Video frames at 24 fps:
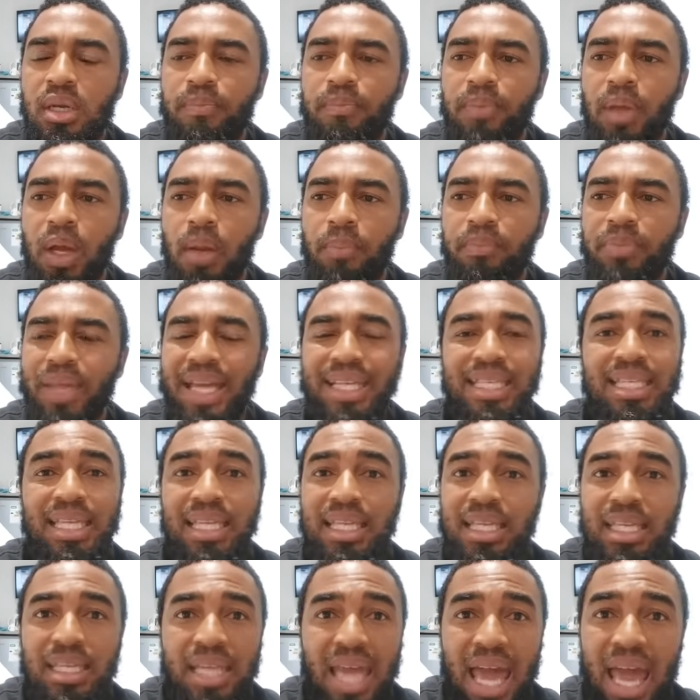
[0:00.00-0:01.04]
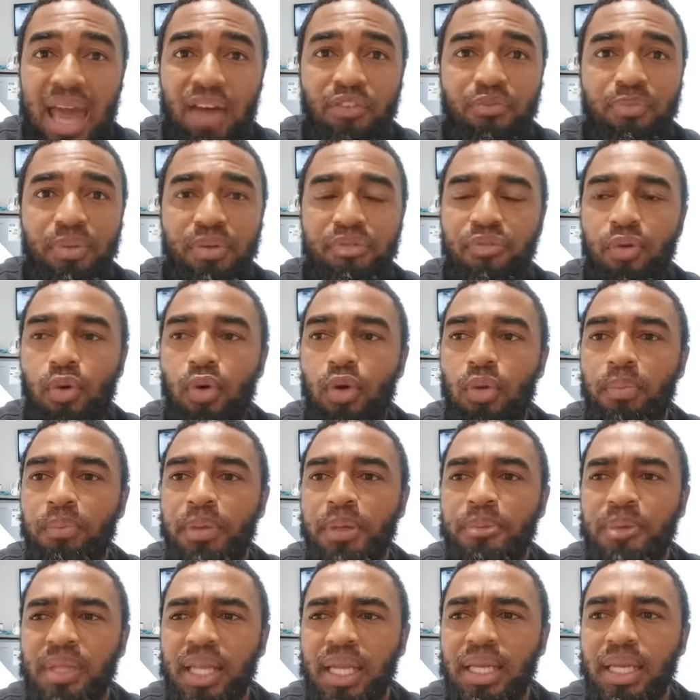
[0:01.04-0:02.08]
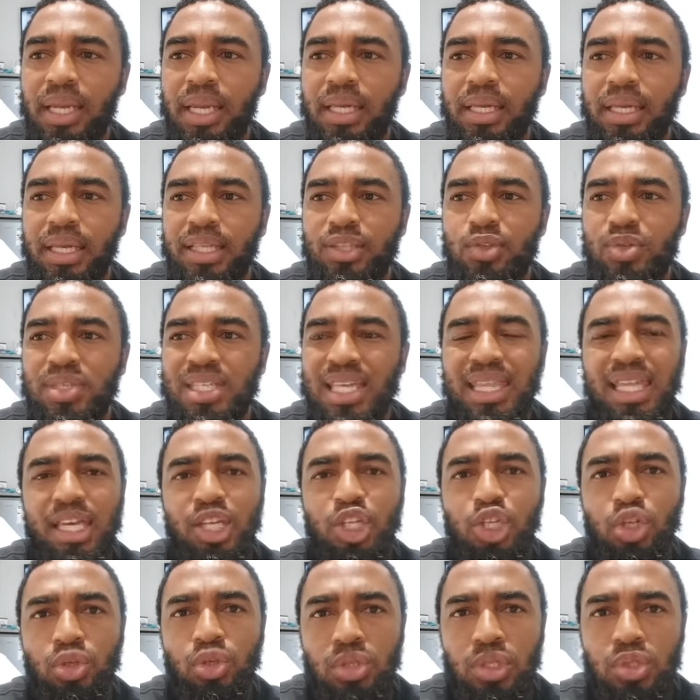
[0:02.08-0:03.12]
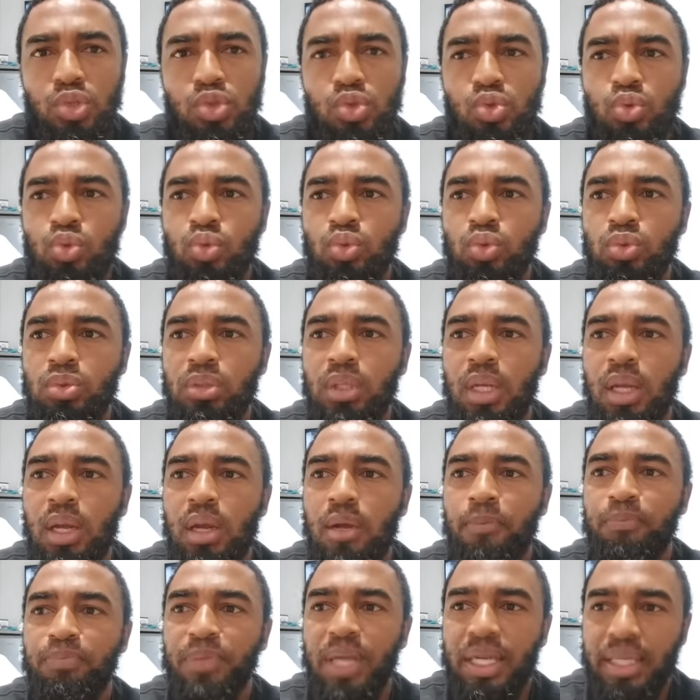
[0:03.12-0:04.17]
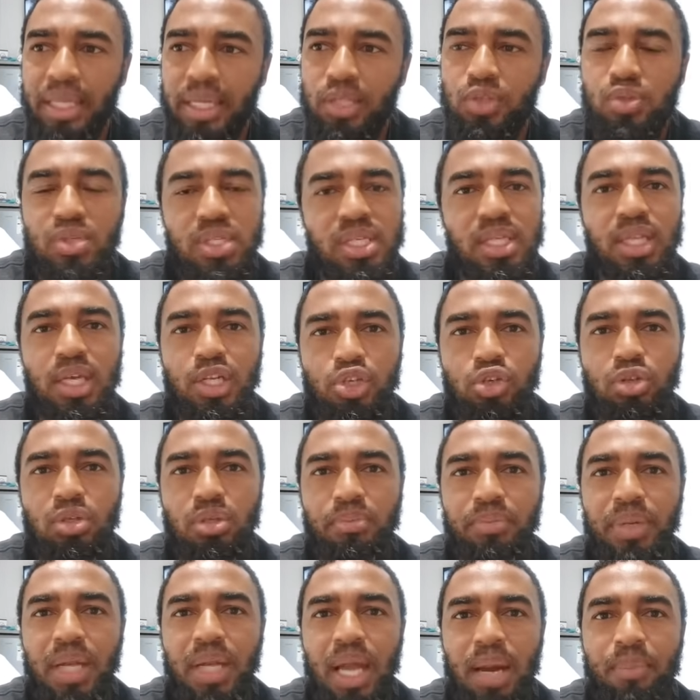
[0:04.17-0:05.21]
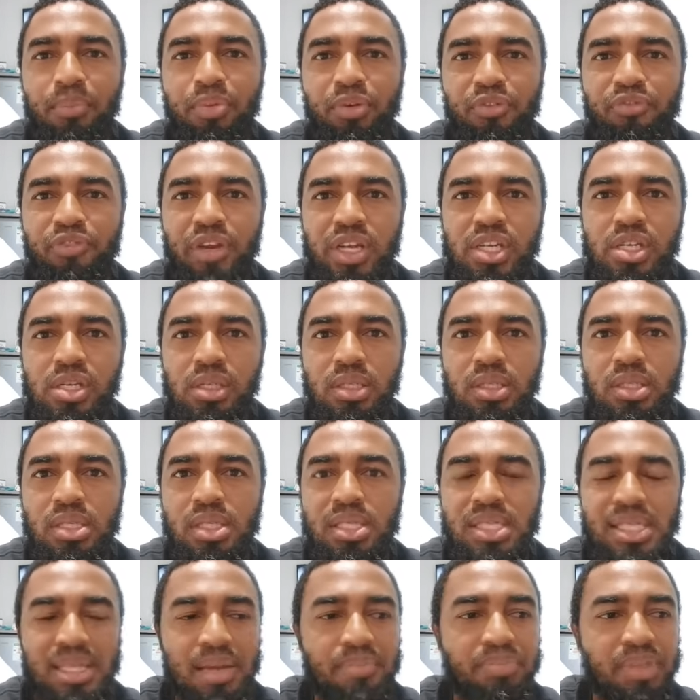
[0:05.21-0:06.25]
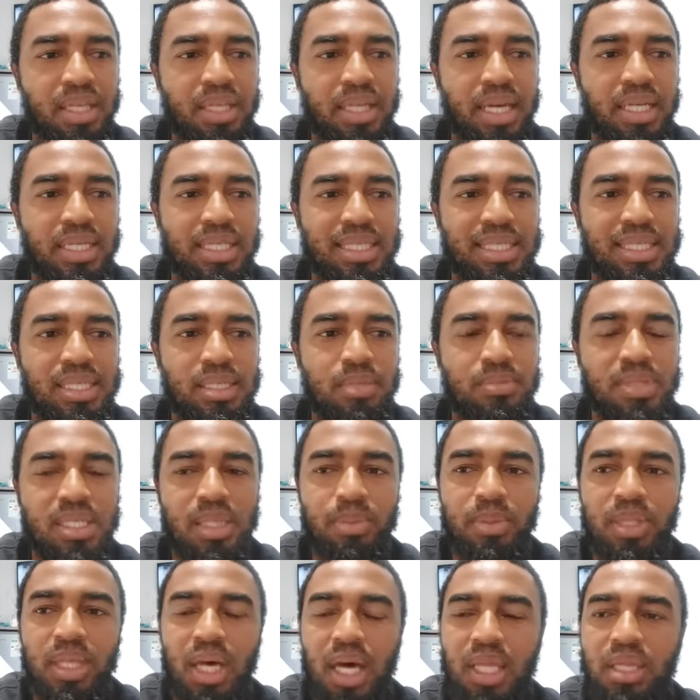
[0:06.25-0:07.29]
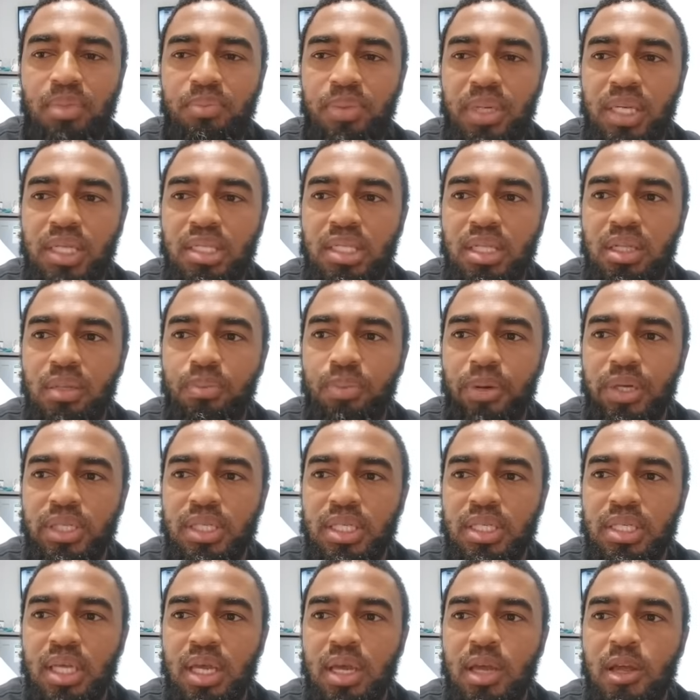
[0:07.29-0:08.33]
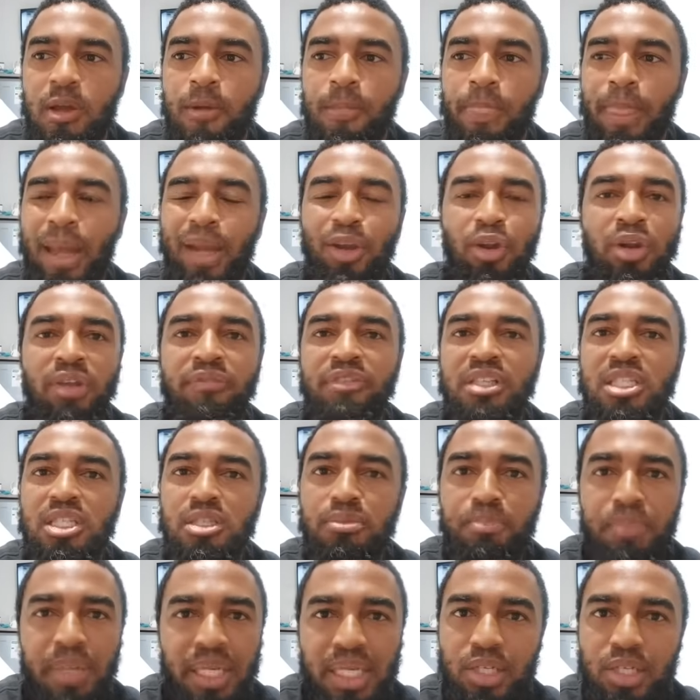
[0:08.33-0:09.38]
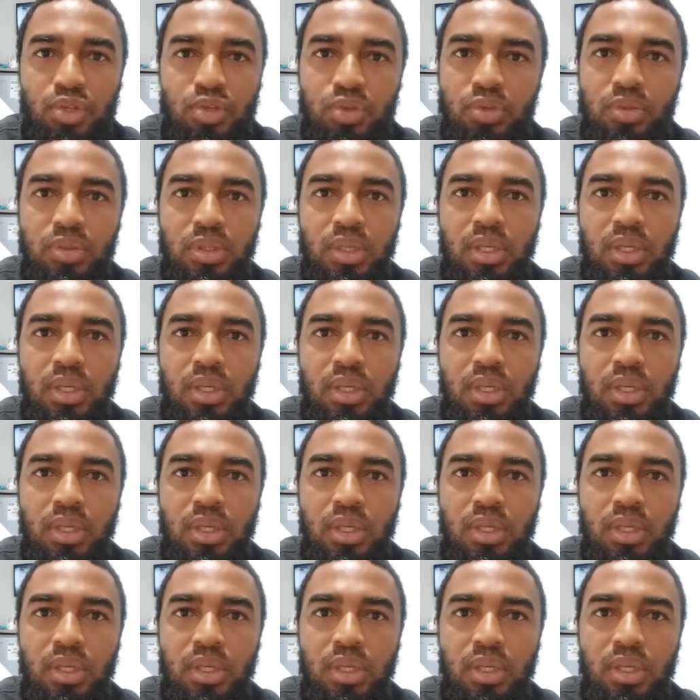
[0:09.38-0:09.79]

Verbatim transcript: um, that they didn't have before, people that get to send their children to school and get to see their children become professionals, something that it seems some of the other political parties are not even speaking to.